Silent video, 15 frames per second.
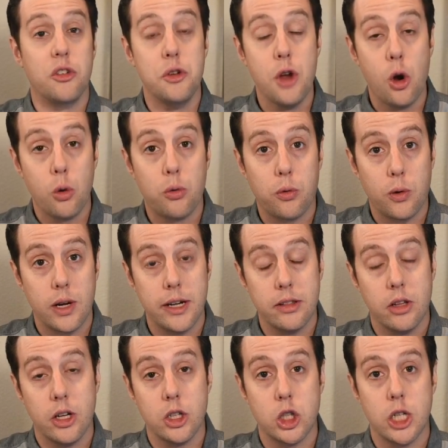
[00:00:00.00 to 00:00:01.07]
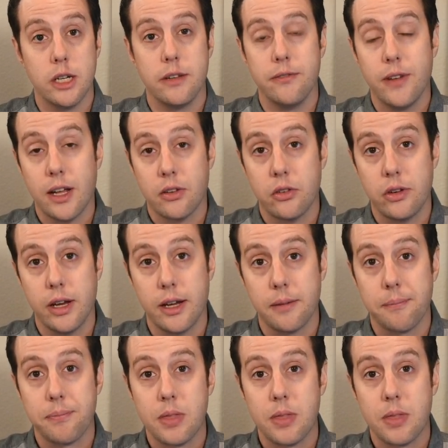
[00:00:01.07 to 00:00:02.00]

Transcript: no free lunch in investing.